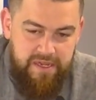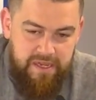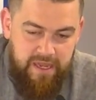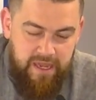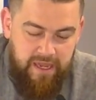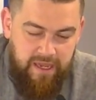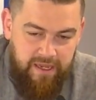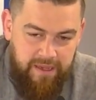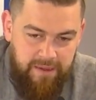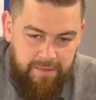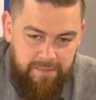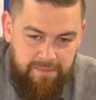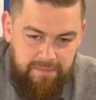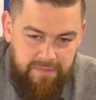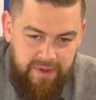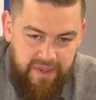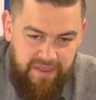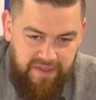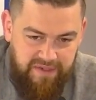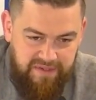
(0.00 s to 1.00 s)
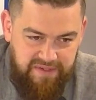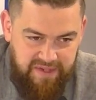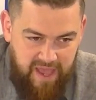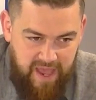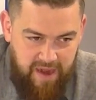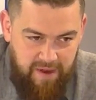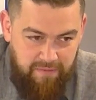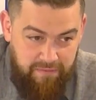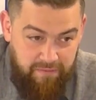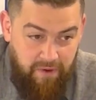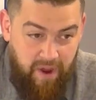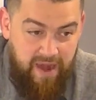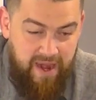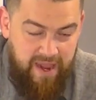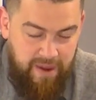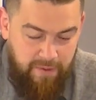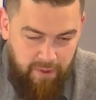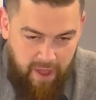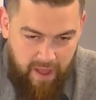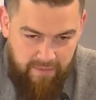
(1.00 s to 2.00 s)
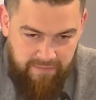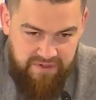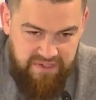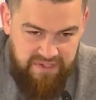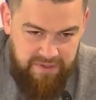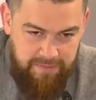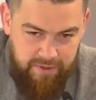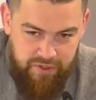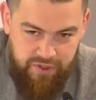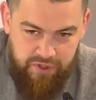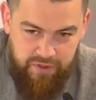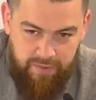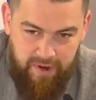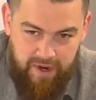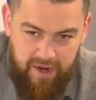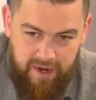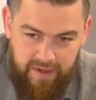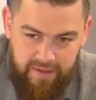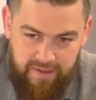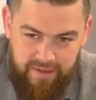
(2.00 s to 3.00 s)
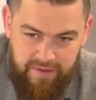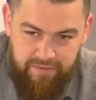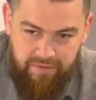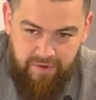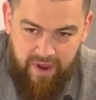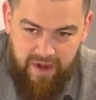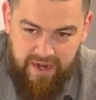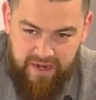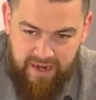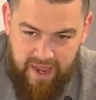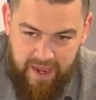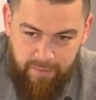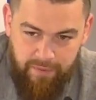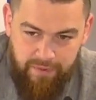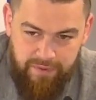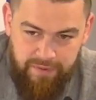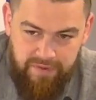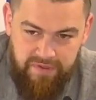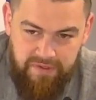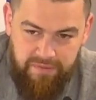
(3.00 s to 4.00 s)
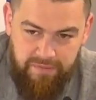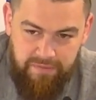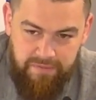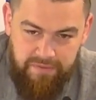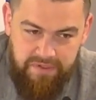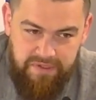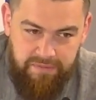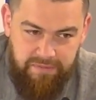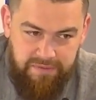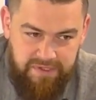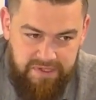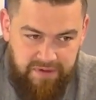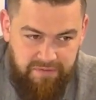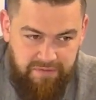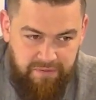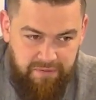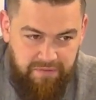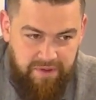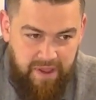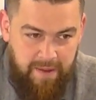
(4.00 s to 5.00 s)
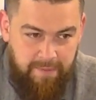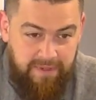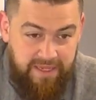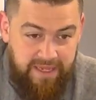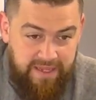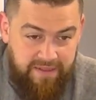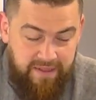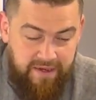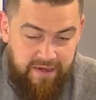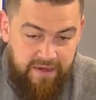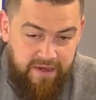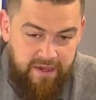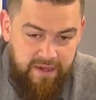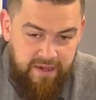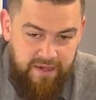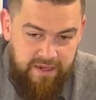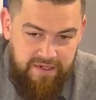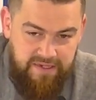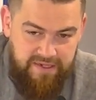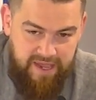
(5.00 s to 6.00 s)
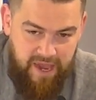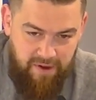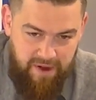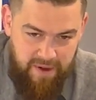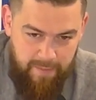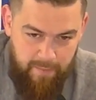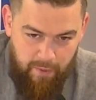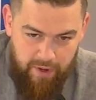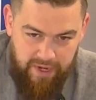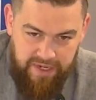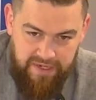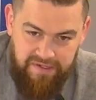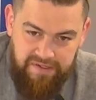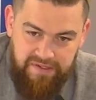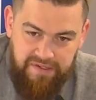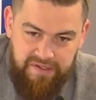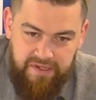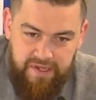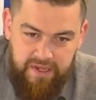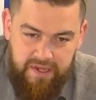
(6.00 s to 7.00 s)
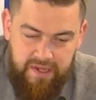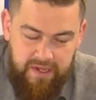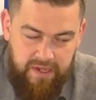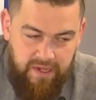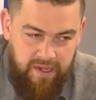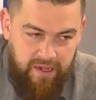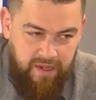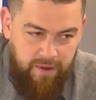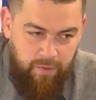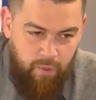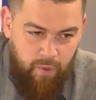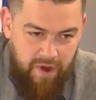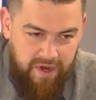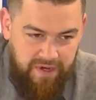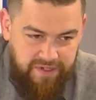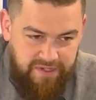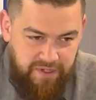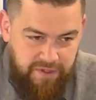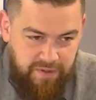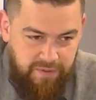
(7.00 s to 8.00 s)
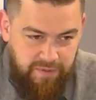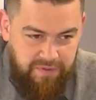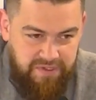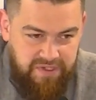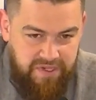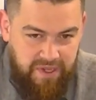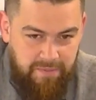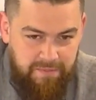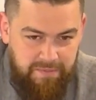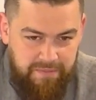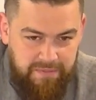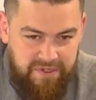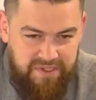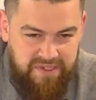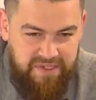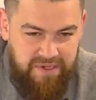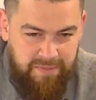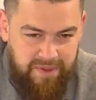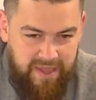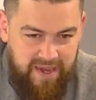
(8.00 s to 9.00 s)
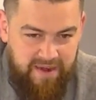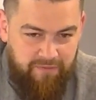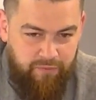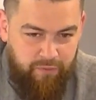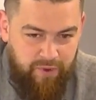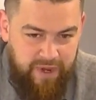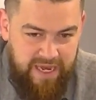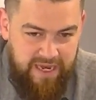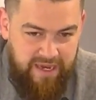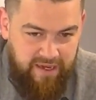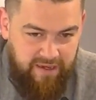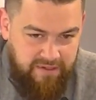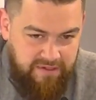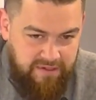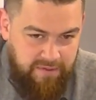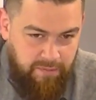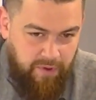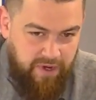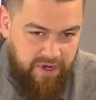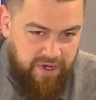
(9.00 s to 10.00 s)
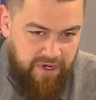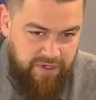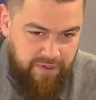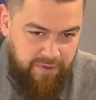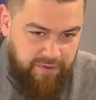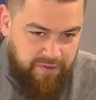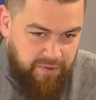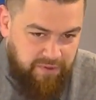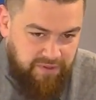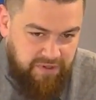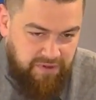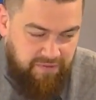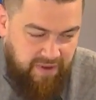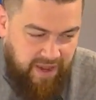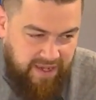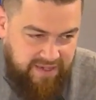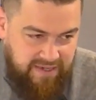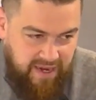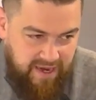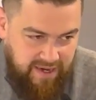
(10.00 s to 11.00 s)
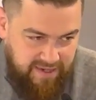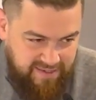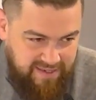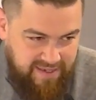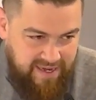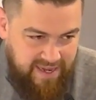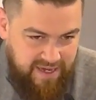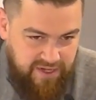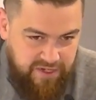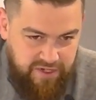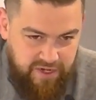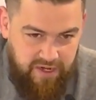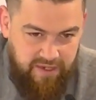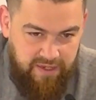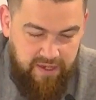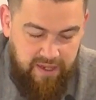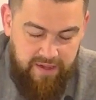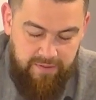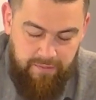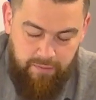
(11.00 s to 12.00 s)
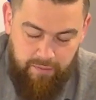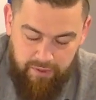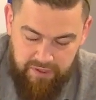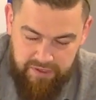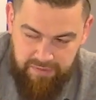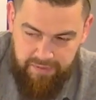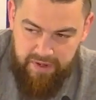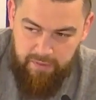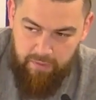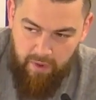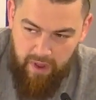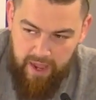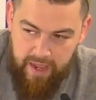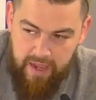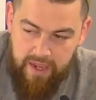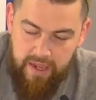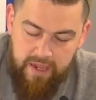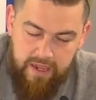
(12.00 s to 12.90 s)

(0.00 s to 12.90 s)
and then Friday will obviously be Jumu'ah, and then Friday night we'll do some stuff for family, and then Saturday mornings wanted to do some kind of reading. We're going to do Surah Al-Fatiha today, inshallah, and we'll explain why,